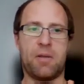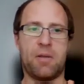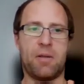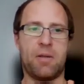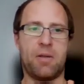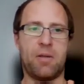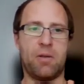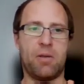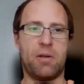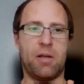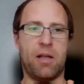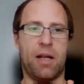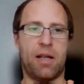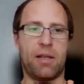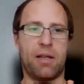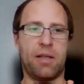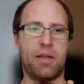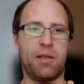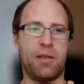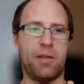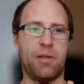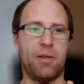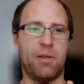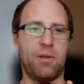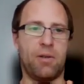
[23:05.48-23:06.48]
good luck
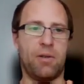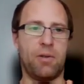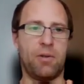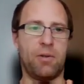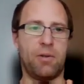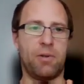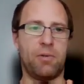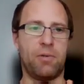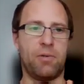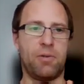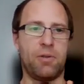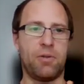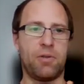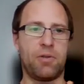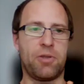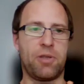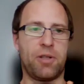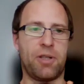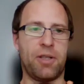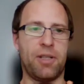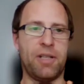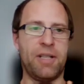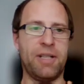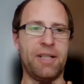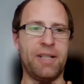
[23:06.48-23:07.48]
in your
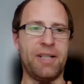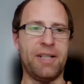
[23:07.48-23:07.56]
future